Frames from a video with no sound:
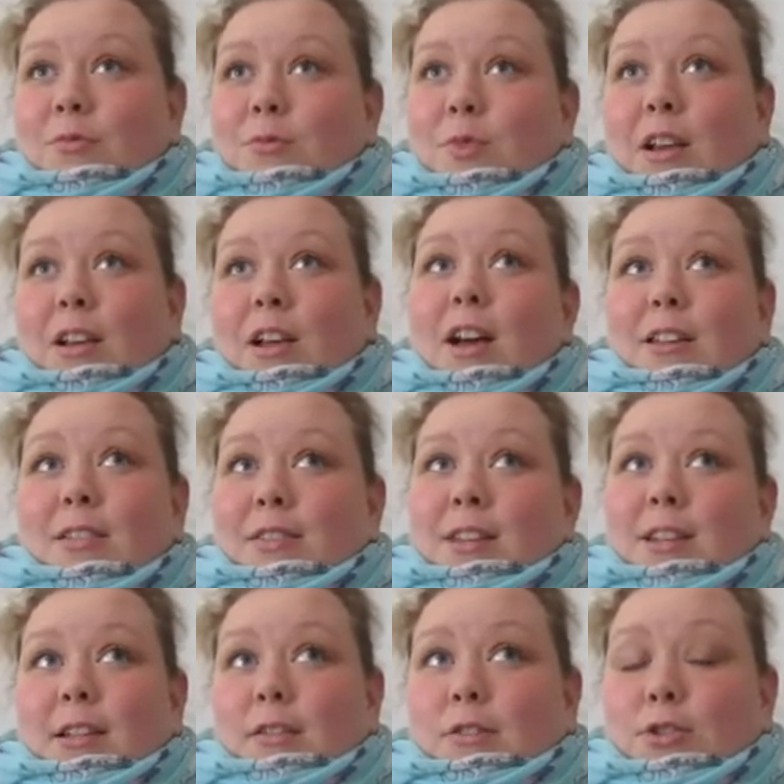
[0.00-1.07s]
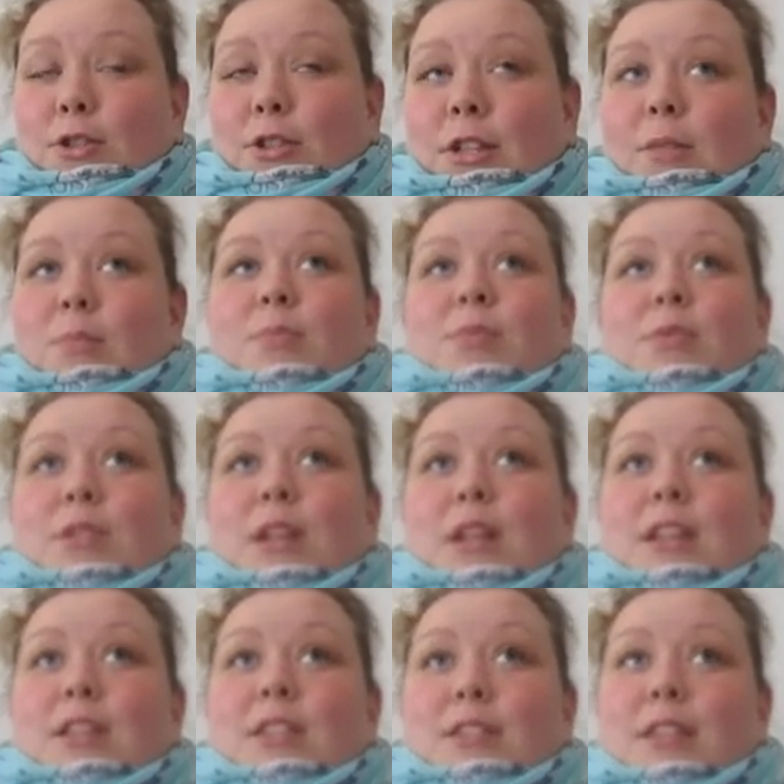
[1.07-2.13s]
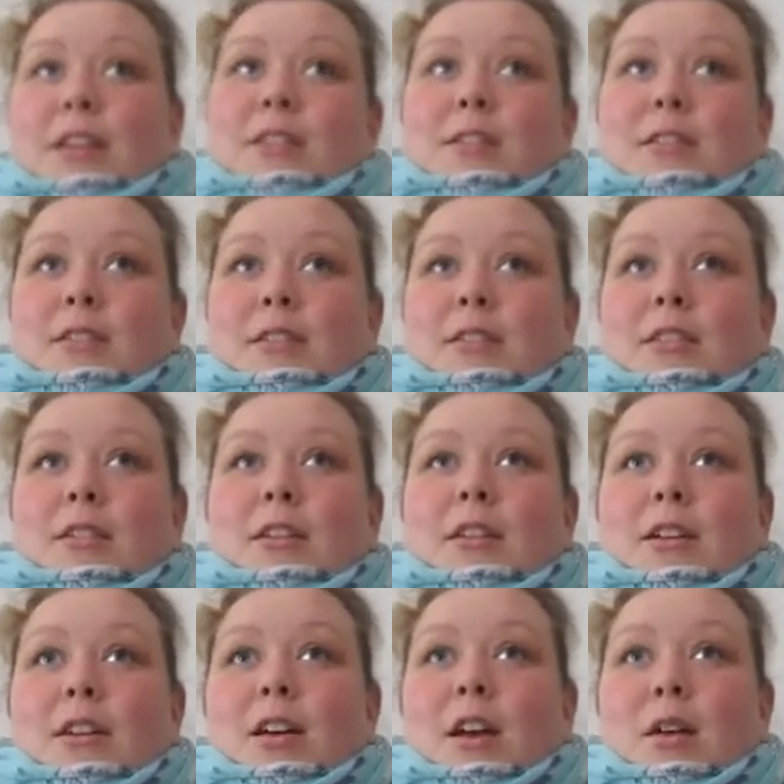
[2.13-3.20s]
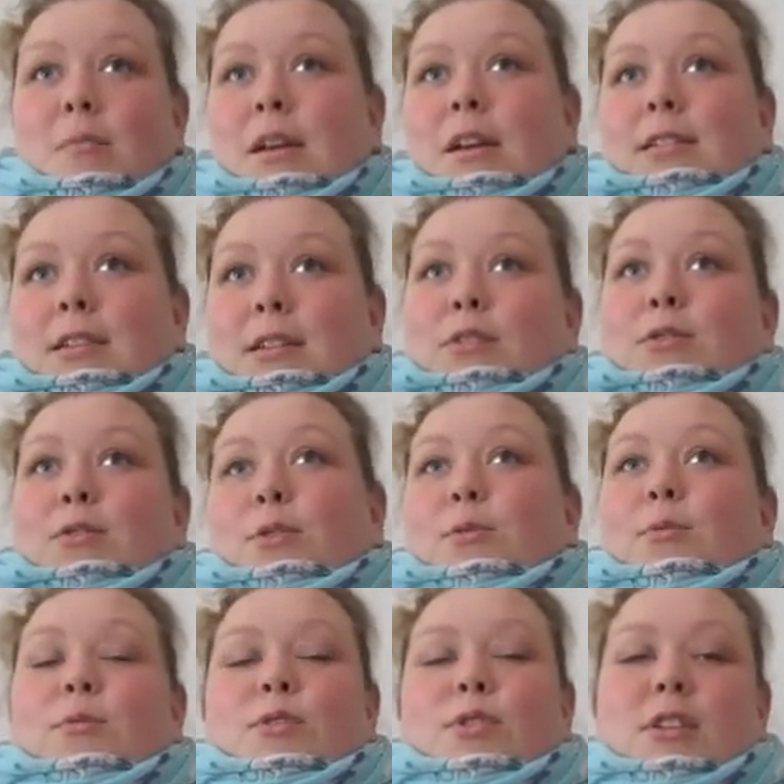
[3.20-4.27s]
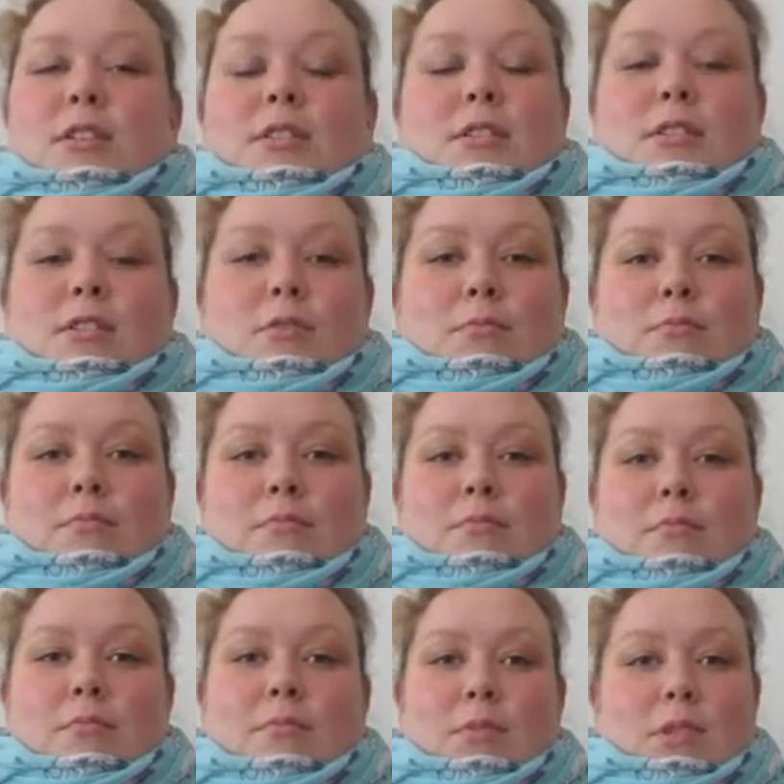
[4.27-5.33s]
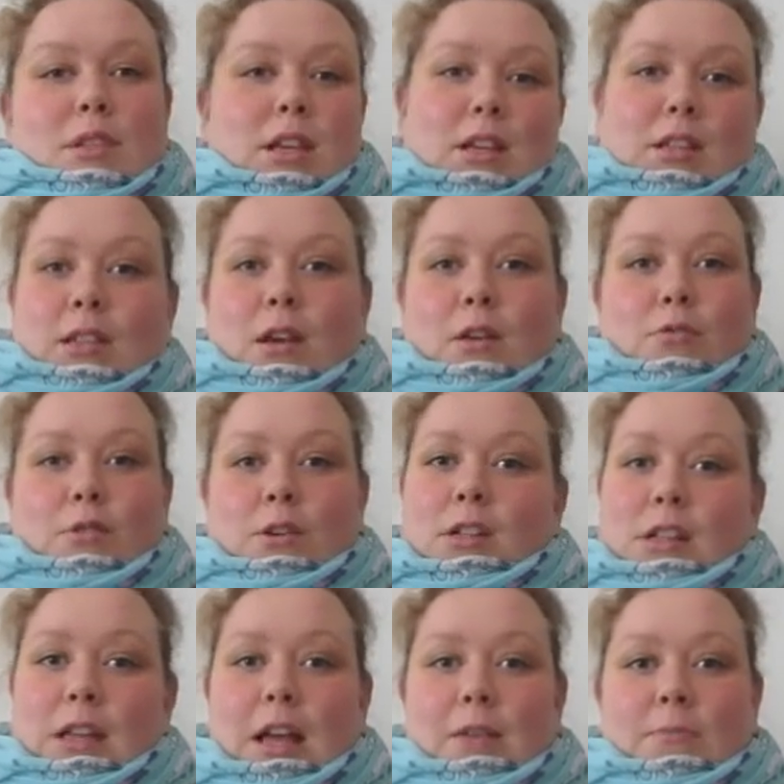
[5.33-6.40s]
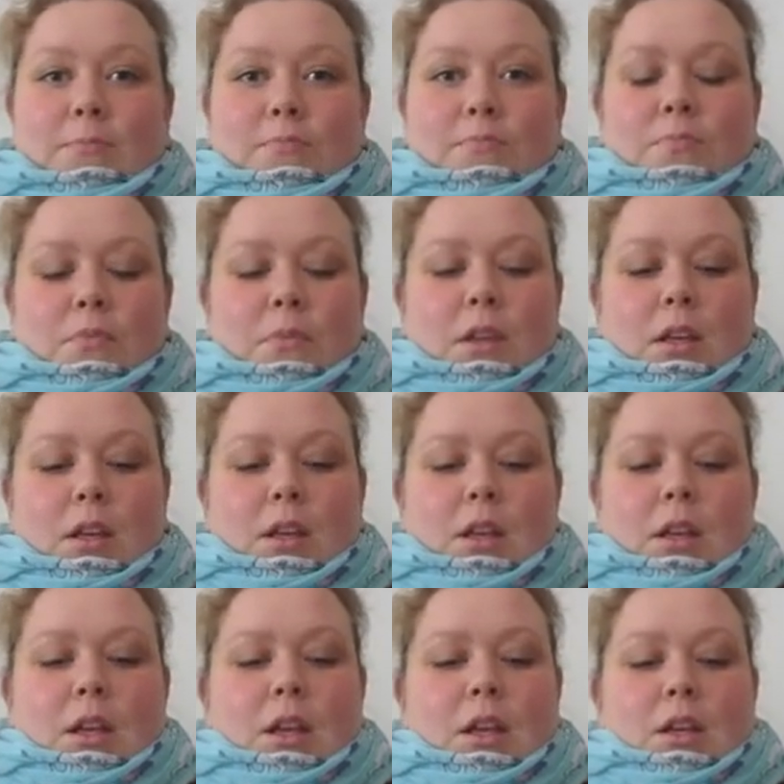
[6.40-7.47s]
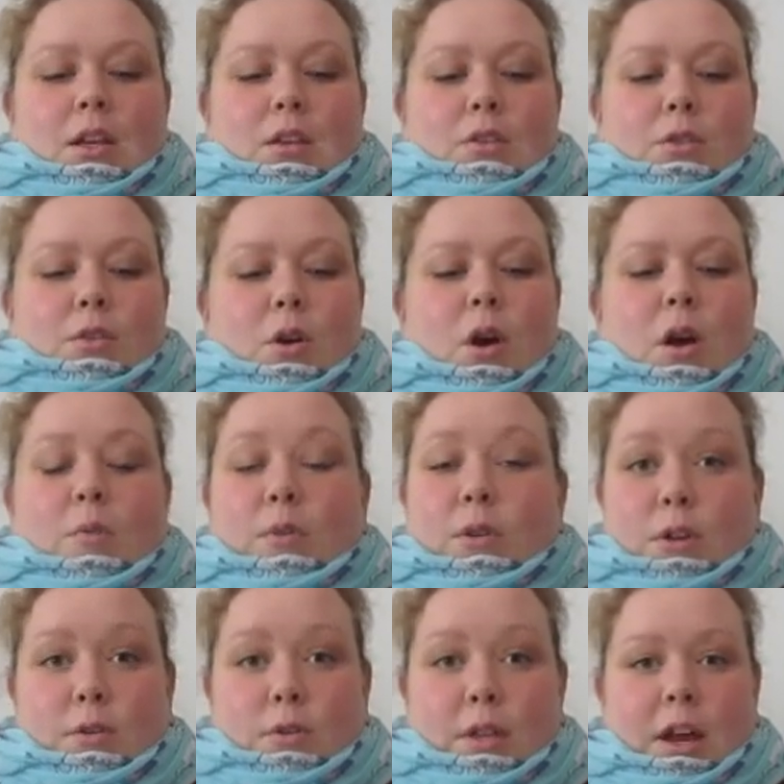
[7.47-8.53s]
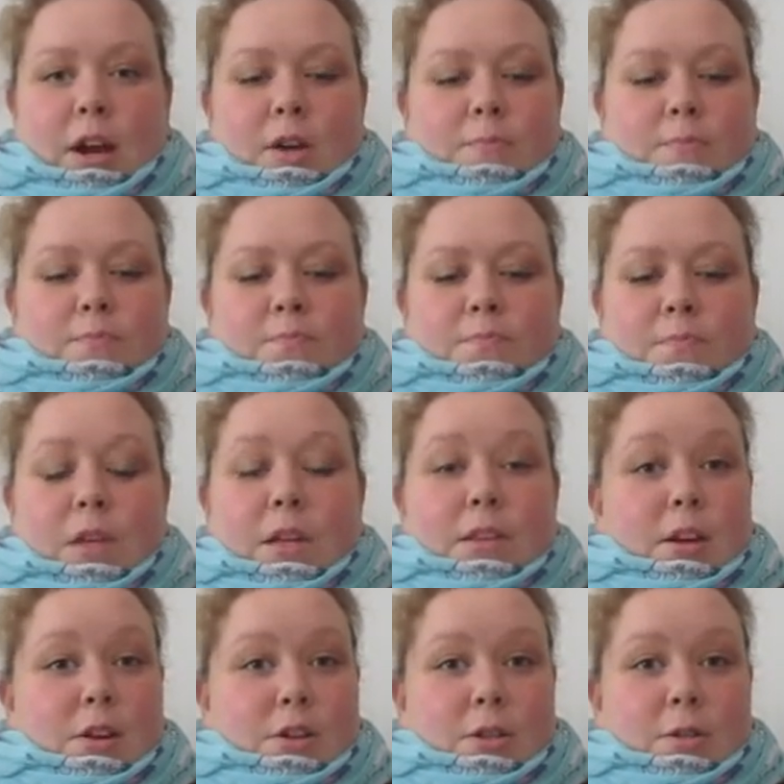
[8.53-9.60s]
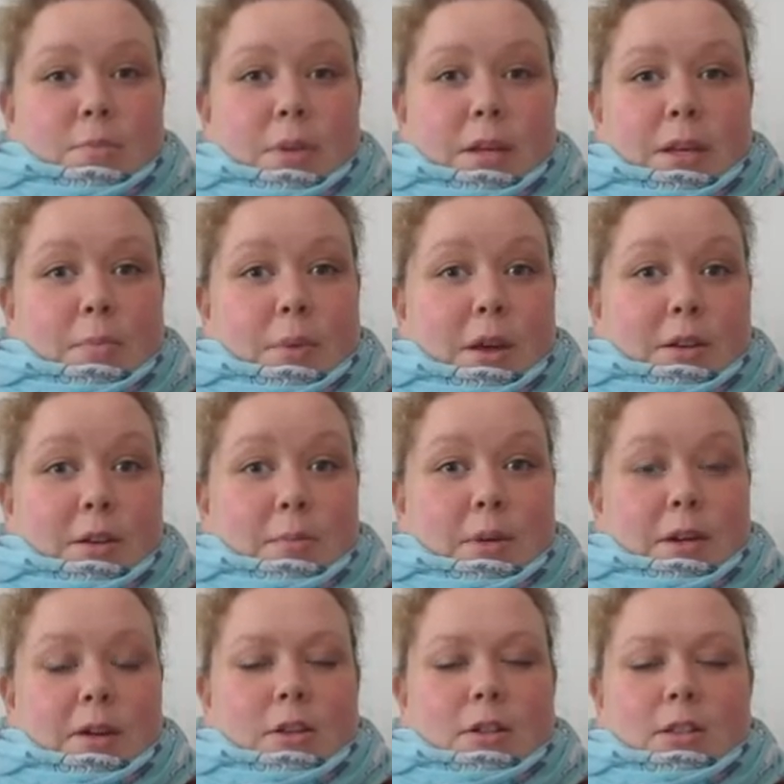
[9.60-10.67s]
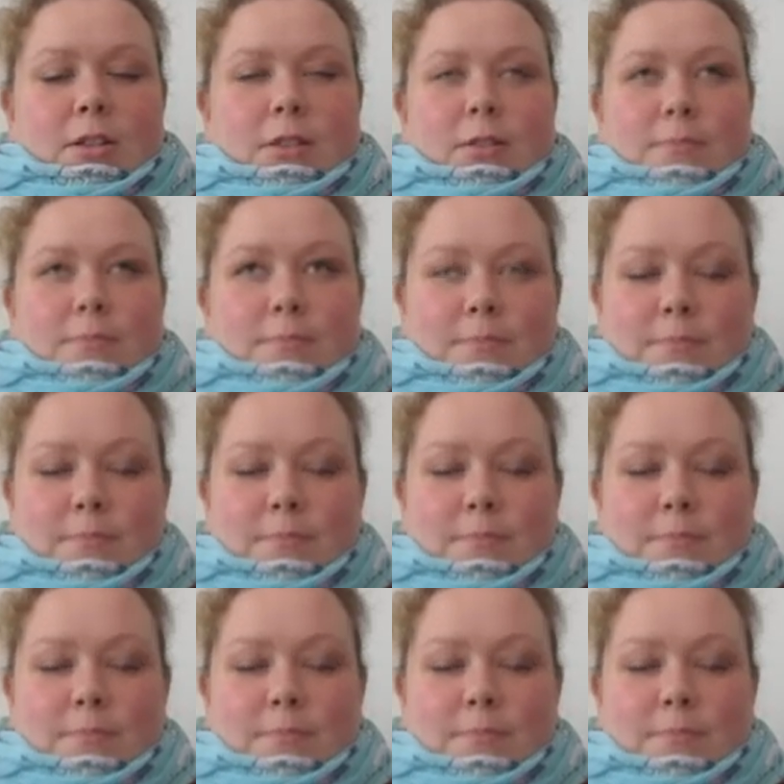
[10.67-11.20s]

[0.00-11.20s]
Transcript: Well, I think it's cheap to get inside amazing zoo, just 600 yen. So I would go there, and there is big panda bears.